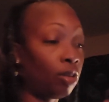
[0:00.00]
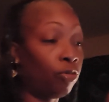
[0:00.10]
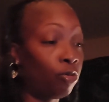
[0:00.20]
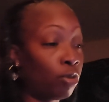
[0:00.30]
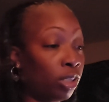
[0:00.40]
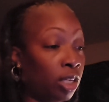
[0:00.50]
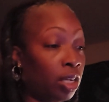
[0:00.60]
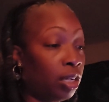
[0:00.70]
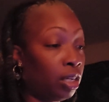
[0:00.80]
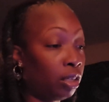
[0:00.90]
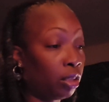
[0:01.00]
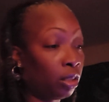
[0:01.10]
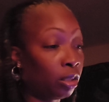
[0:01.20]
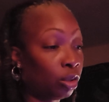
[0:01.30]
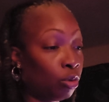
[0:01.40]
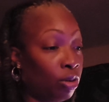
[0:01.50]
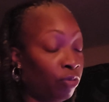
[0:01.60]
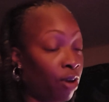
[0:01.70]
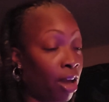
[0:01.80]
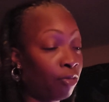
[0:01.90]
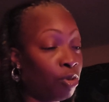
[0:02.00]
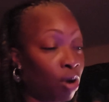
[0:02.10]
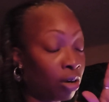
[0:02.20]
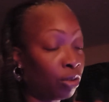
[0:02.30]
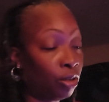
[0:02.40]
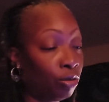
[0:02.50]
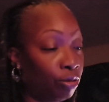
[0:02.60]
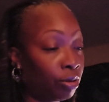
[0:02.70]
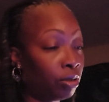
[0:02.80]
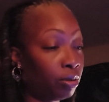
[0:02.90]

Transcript: 14 to 25, you are the youth.